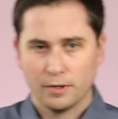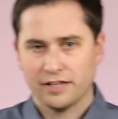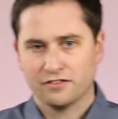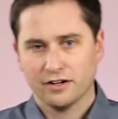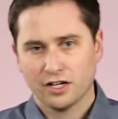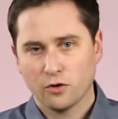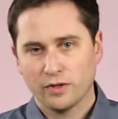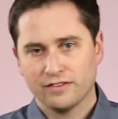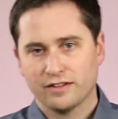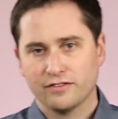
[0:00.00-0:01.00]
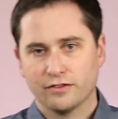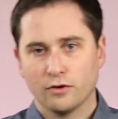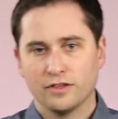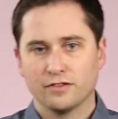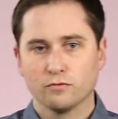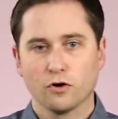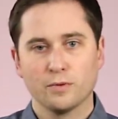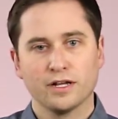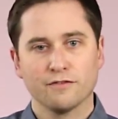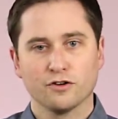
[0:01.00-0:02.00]
It's not a coincidence, though, that the
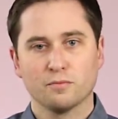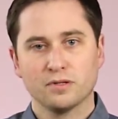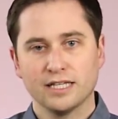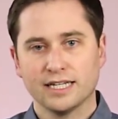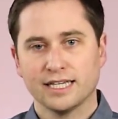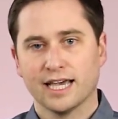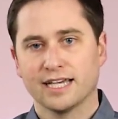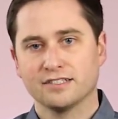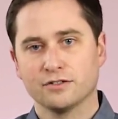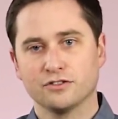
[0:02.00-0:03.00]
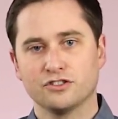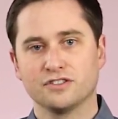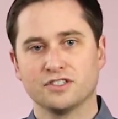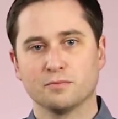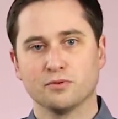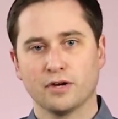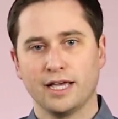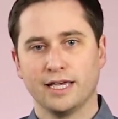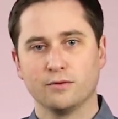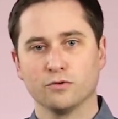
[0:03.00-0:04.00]
Roman governor Pliny asked Christians to
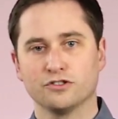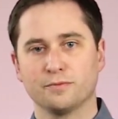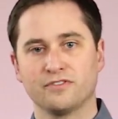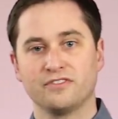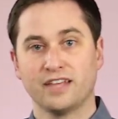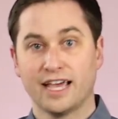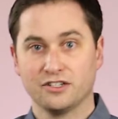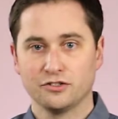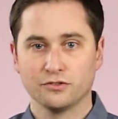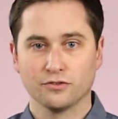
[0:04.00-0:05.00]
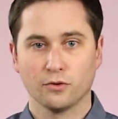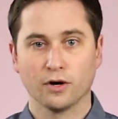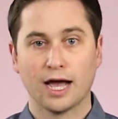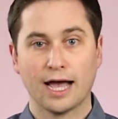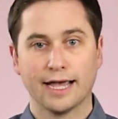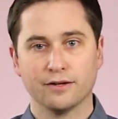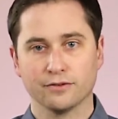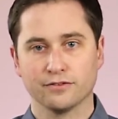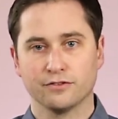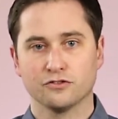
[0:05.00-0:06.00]
pray and worship statues or
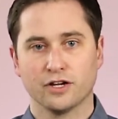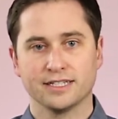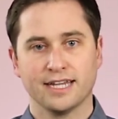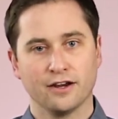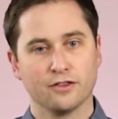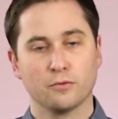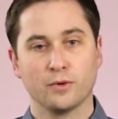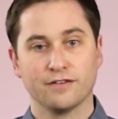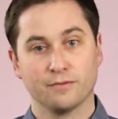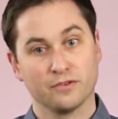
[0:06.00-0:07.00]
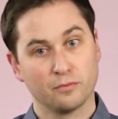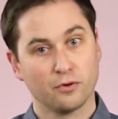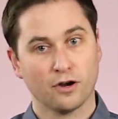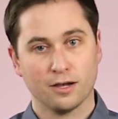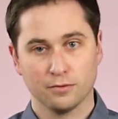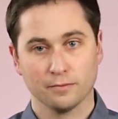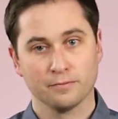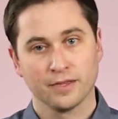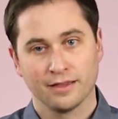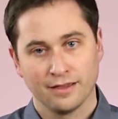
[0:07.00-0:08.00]
idols to try and tear them away from this
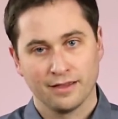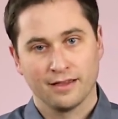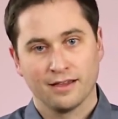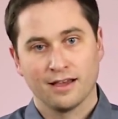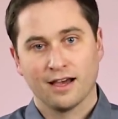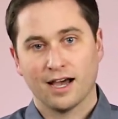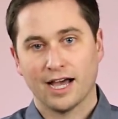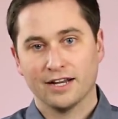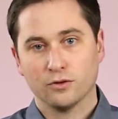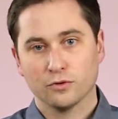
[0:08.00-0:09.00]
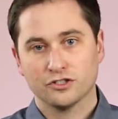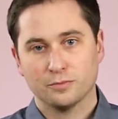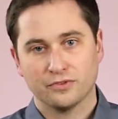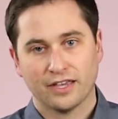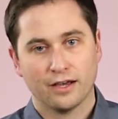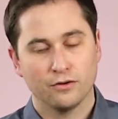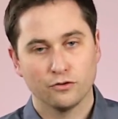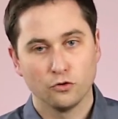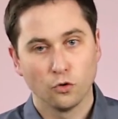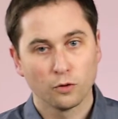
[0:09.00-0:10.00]
problem. Idol worship was
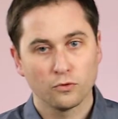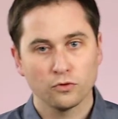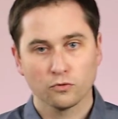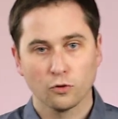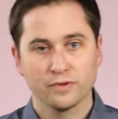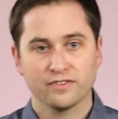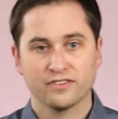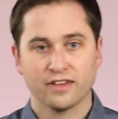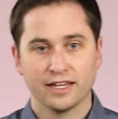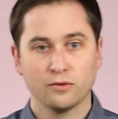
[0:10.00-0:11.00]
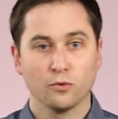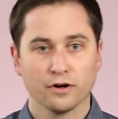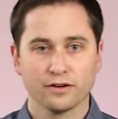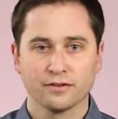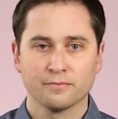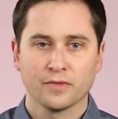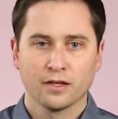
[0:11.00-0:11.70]
how normal Roman society worked.